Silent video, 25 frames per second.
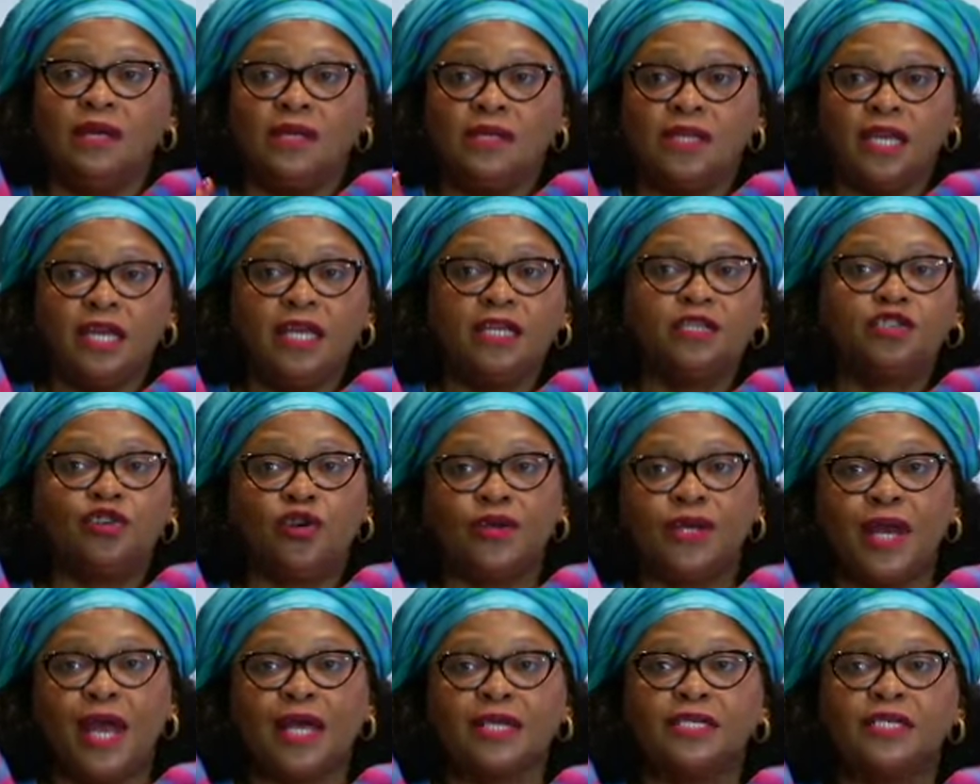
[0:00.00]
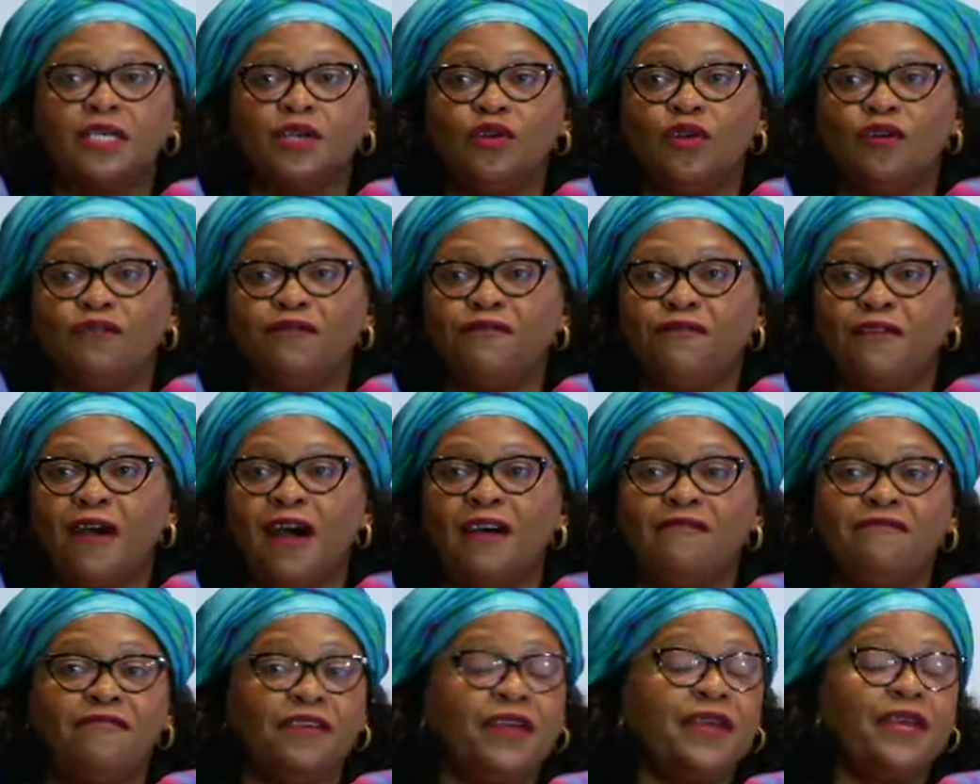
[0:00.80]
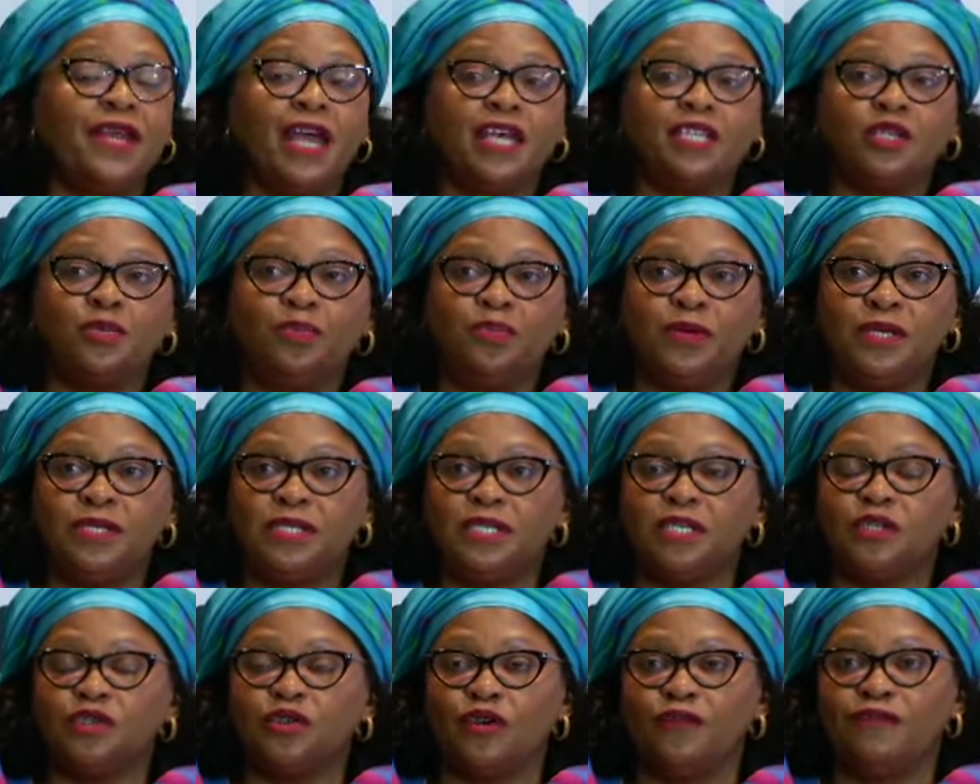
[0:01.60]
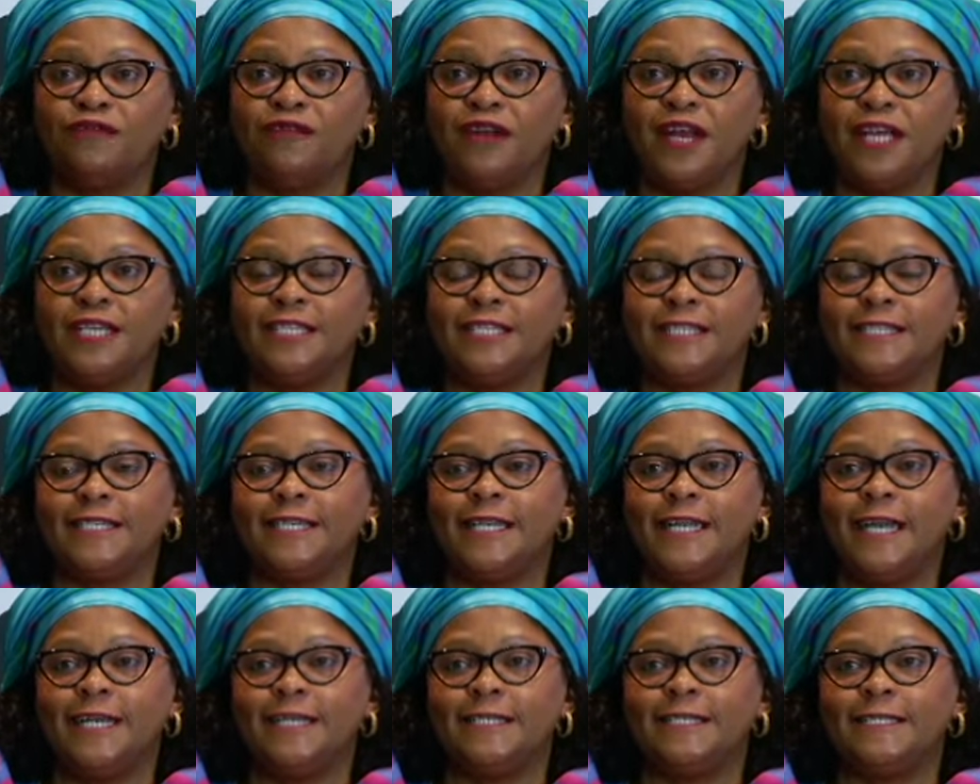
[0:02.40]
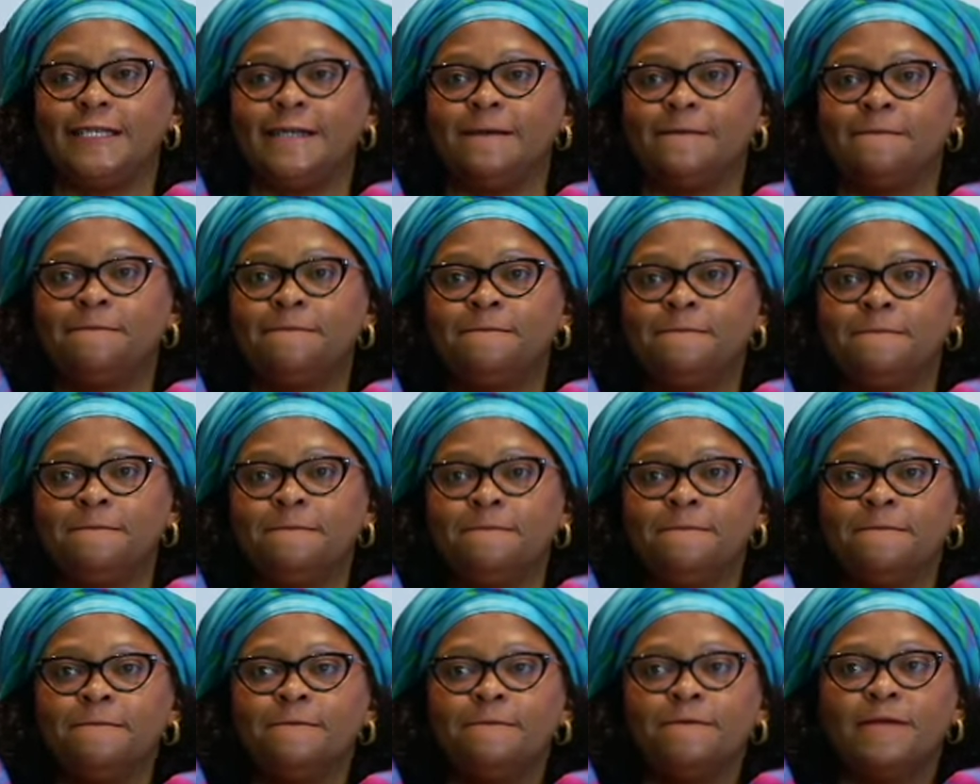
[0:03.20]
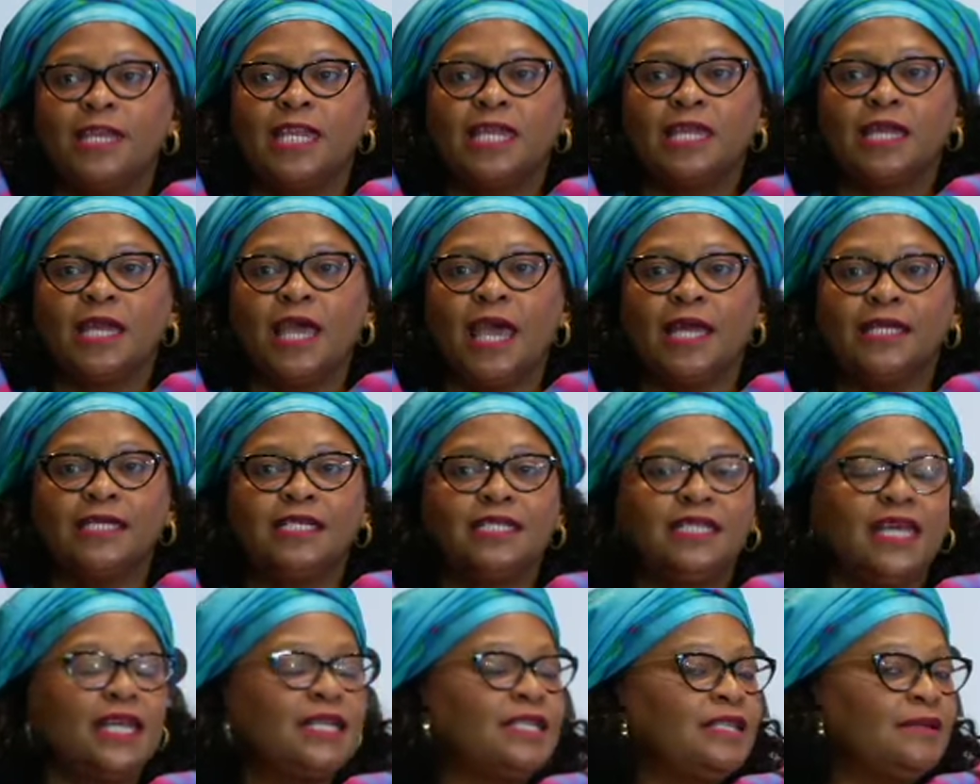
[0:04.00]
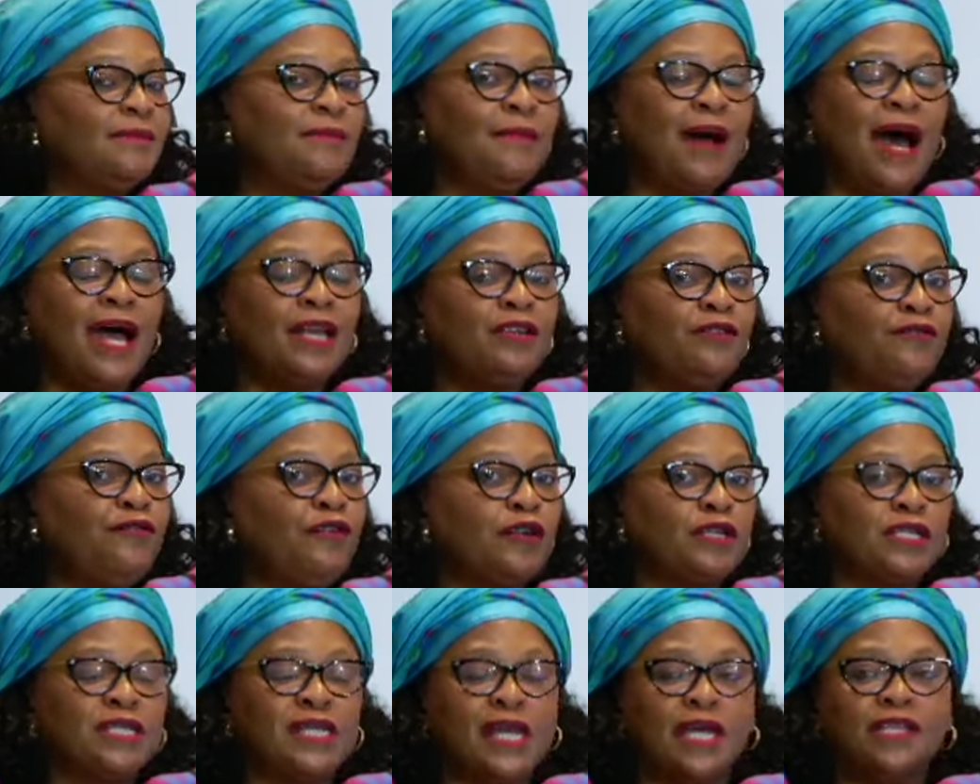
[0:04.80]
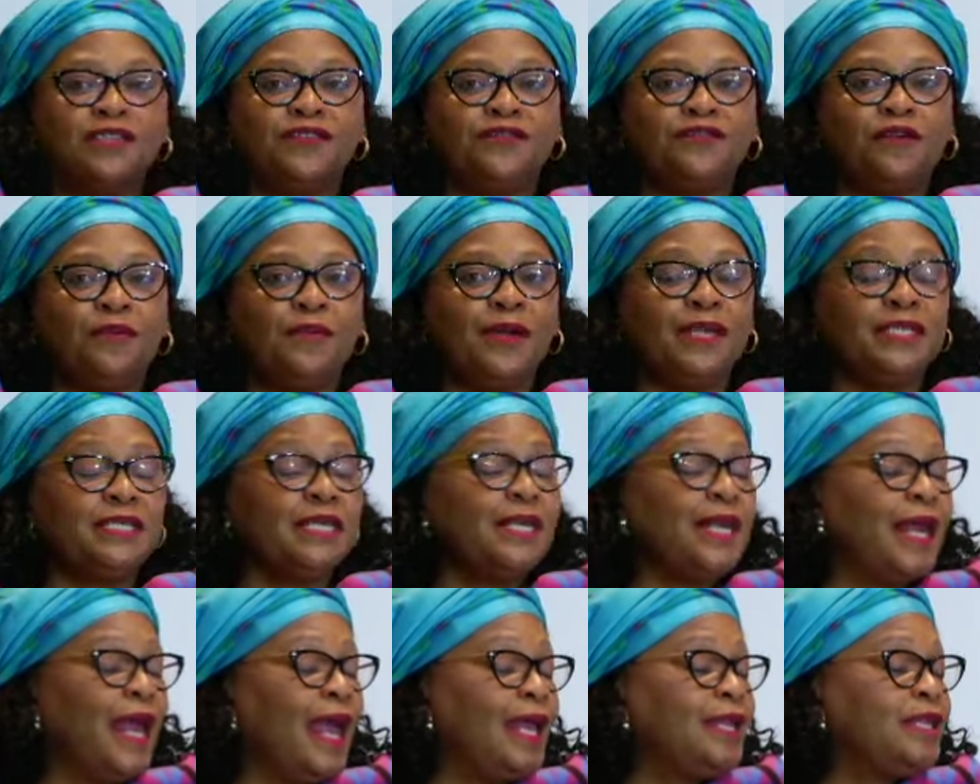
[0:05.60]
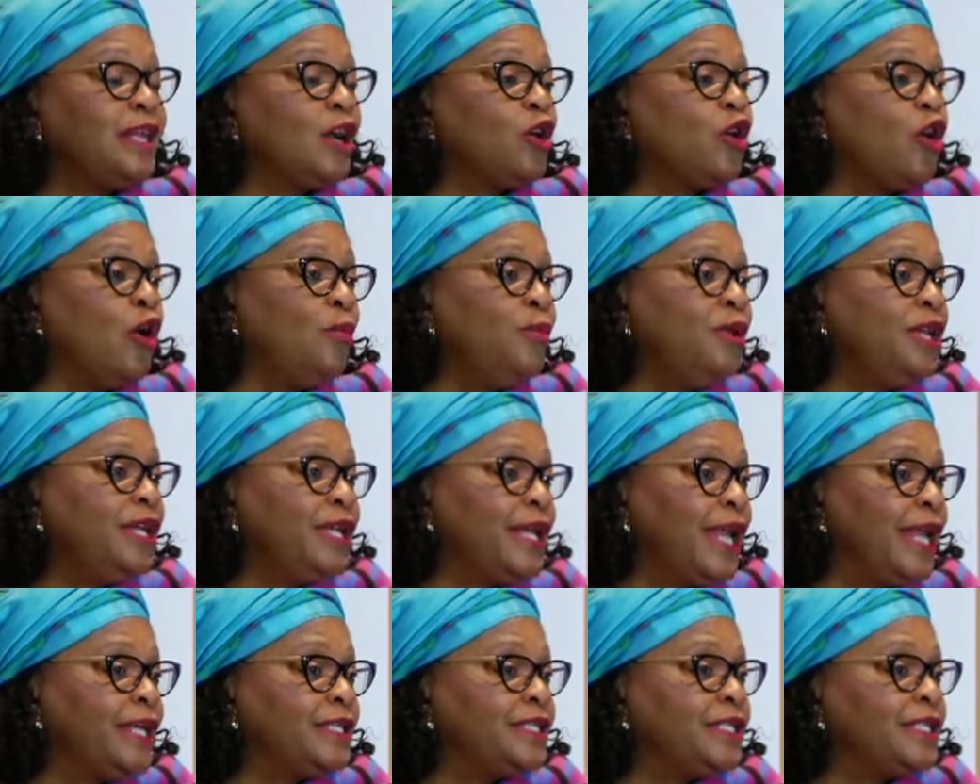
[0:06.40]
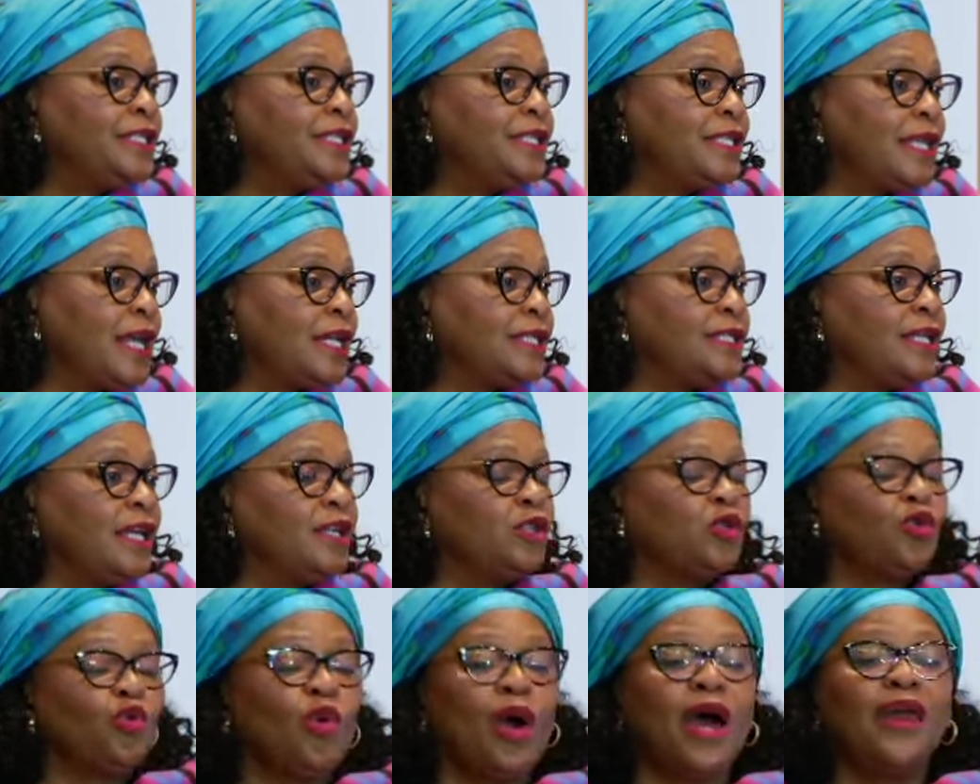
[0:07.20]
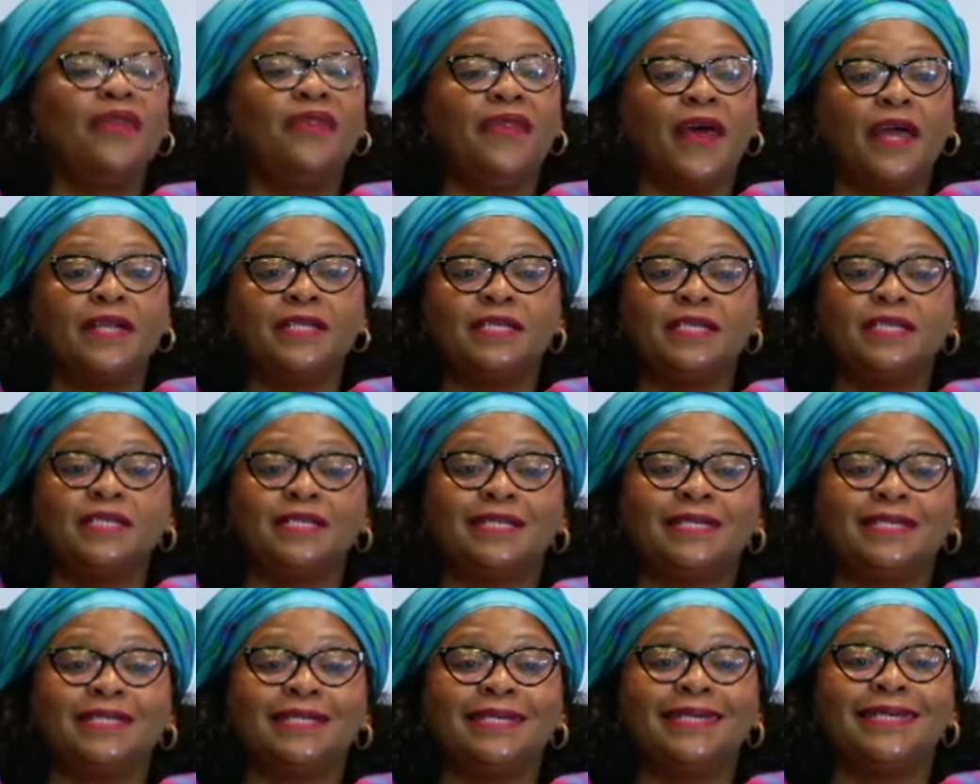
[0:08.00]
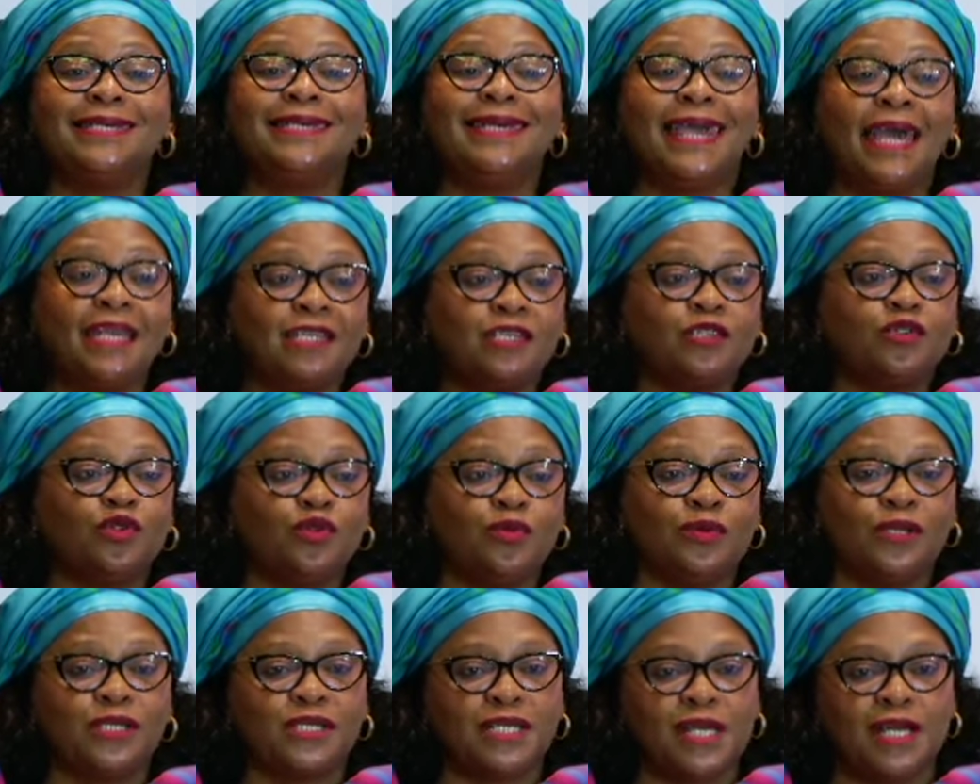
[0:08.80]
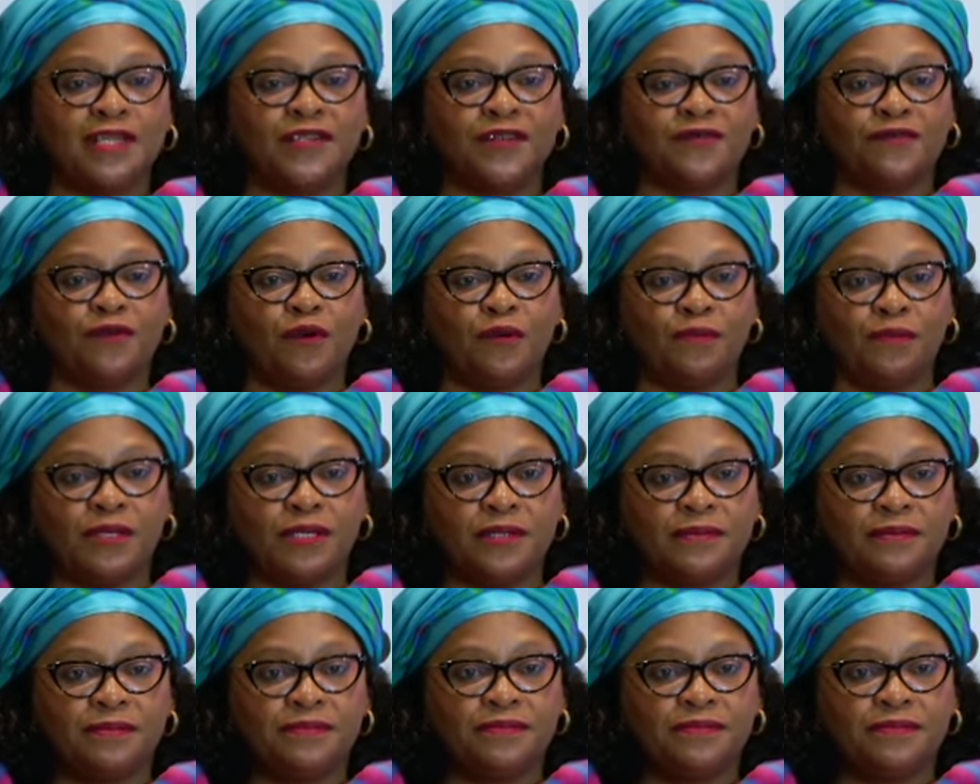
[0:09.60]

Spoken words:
the introduction of various pieces of legislation, and the demand for transformation. And the communication sector is one that is yet to be transformed.